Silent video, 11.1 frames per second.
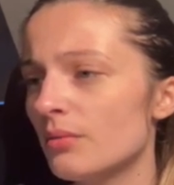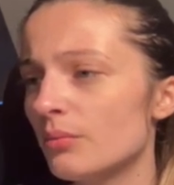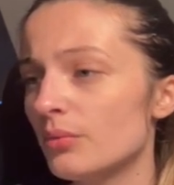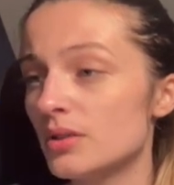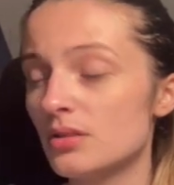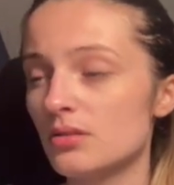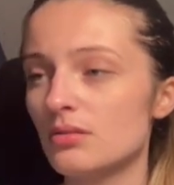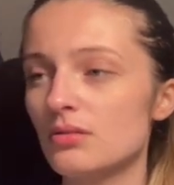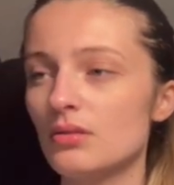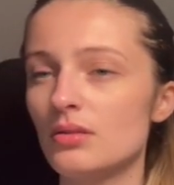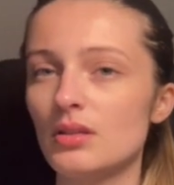which
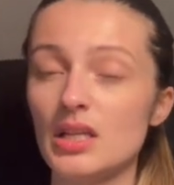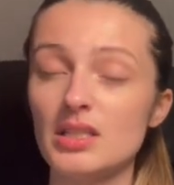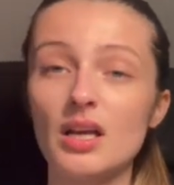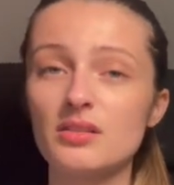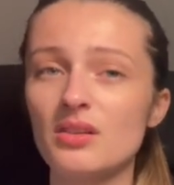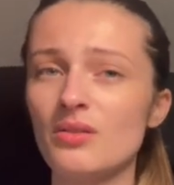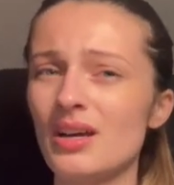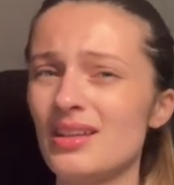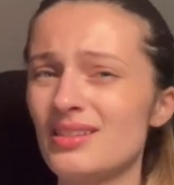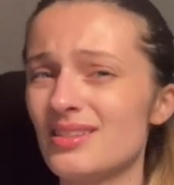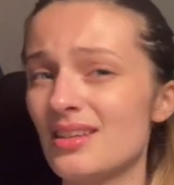it tells you
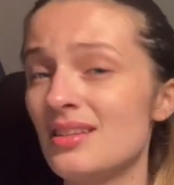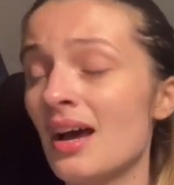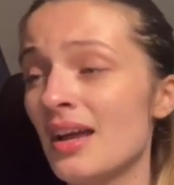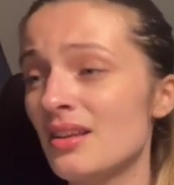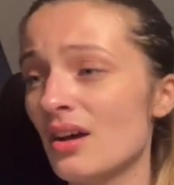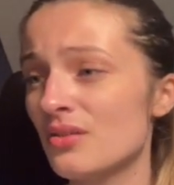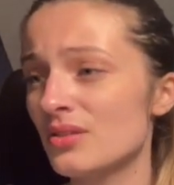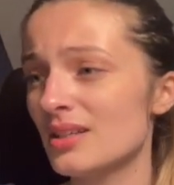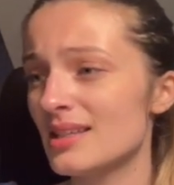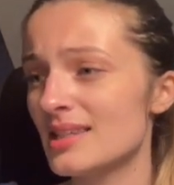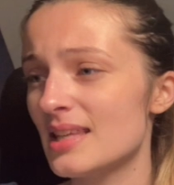it's
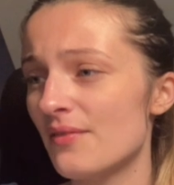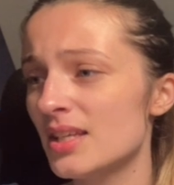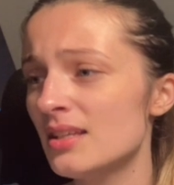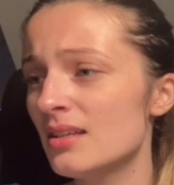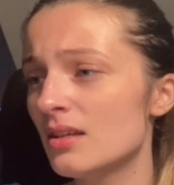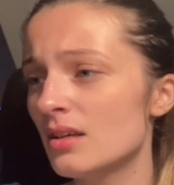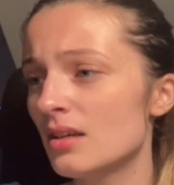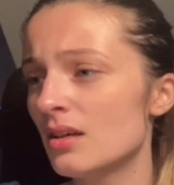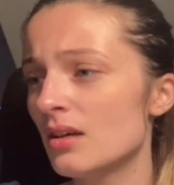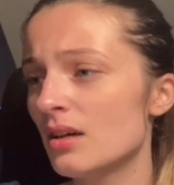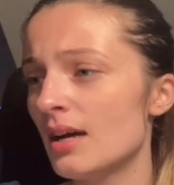907,
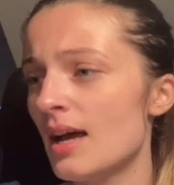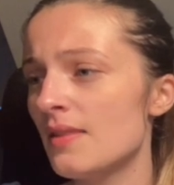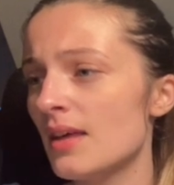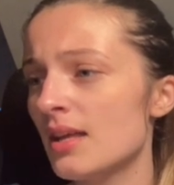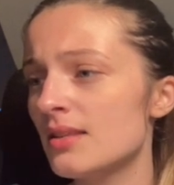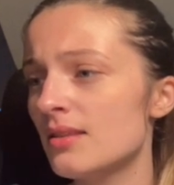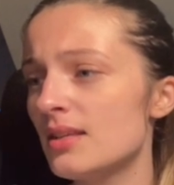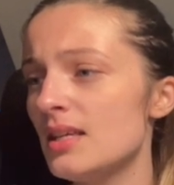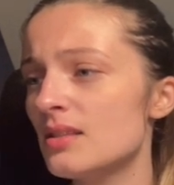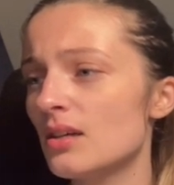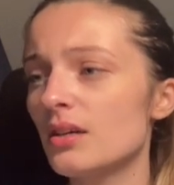and then
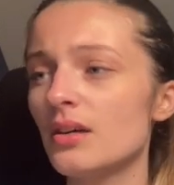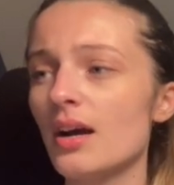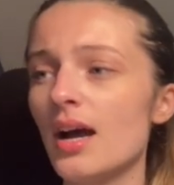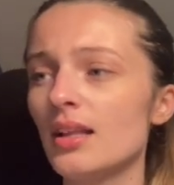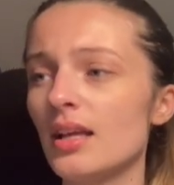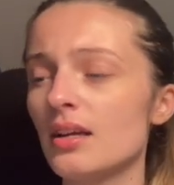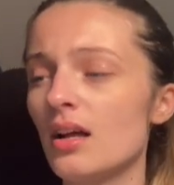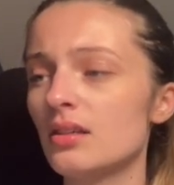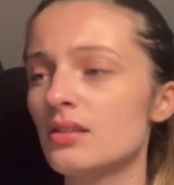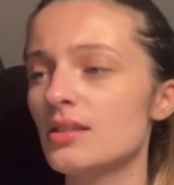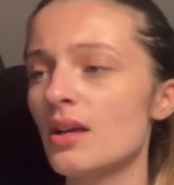these are your highlight
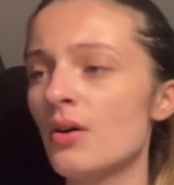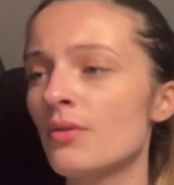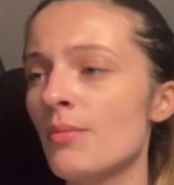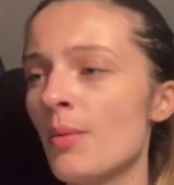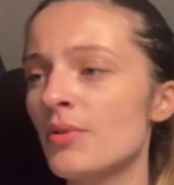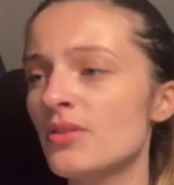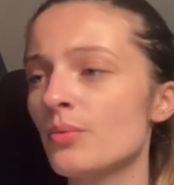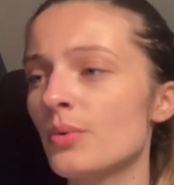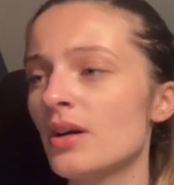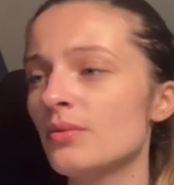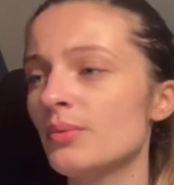colors. So remember the
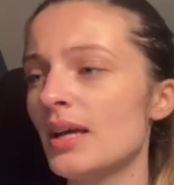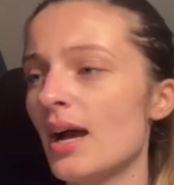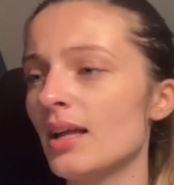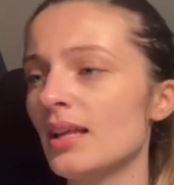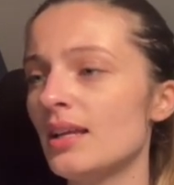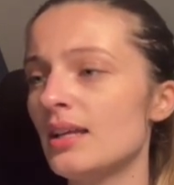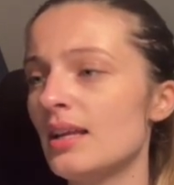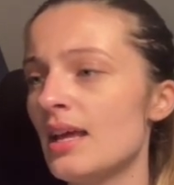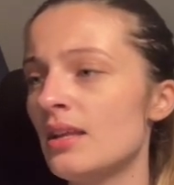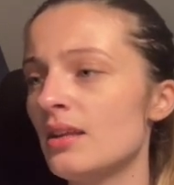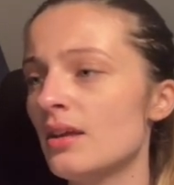word we highlighted
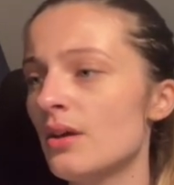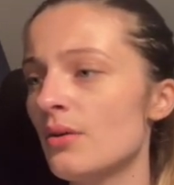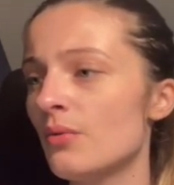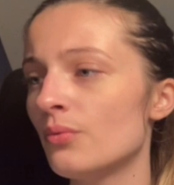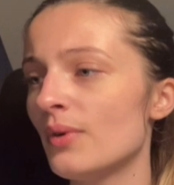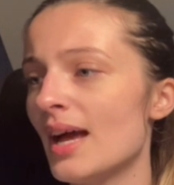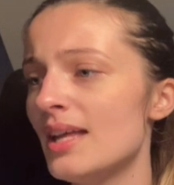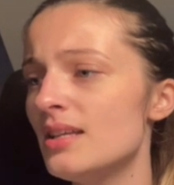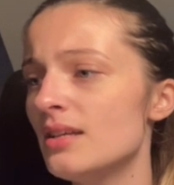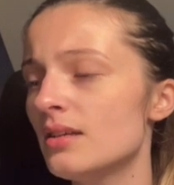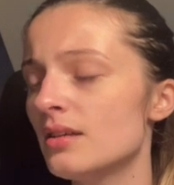in
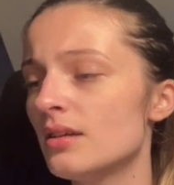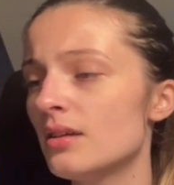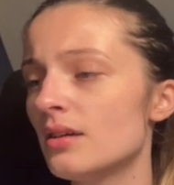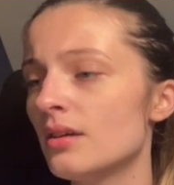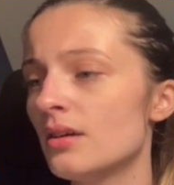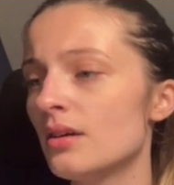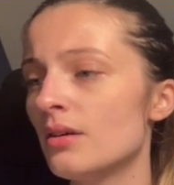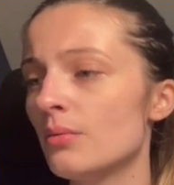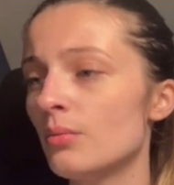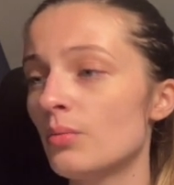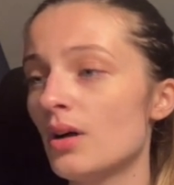red?
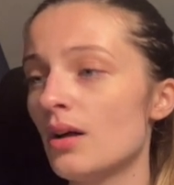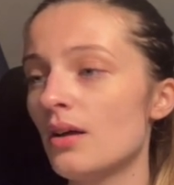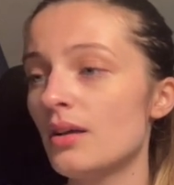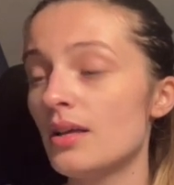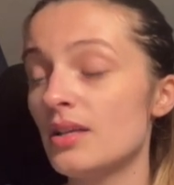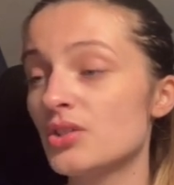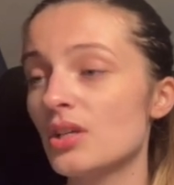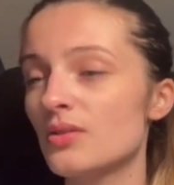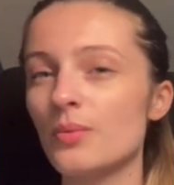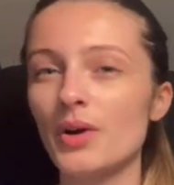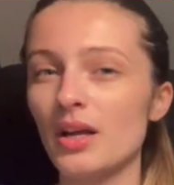Well, it
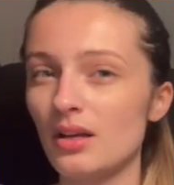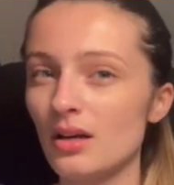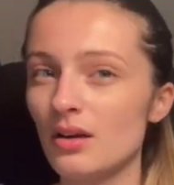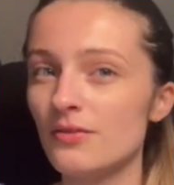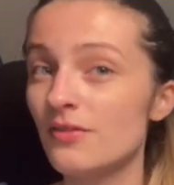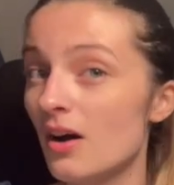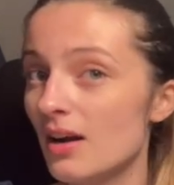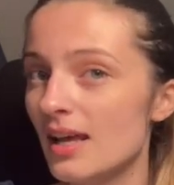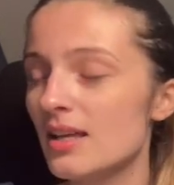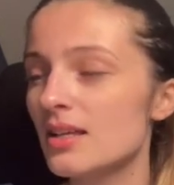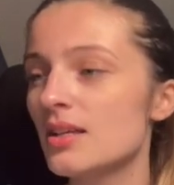shows up right here,
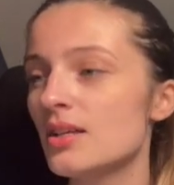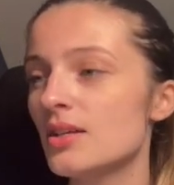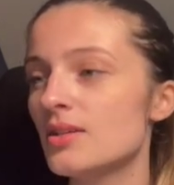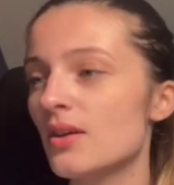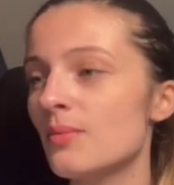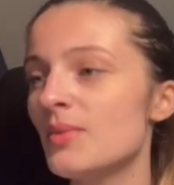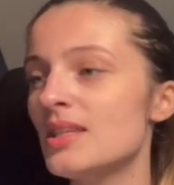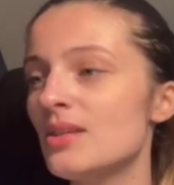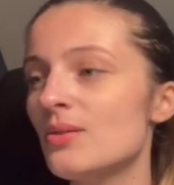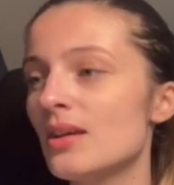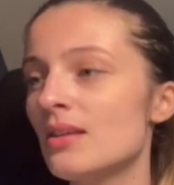fale. So it means
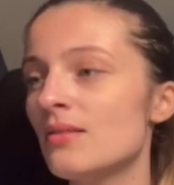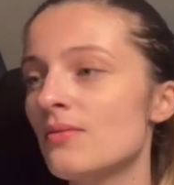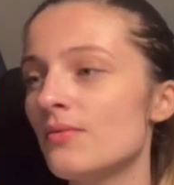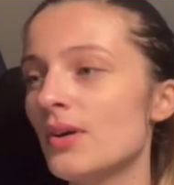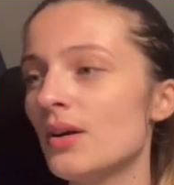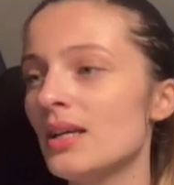you can very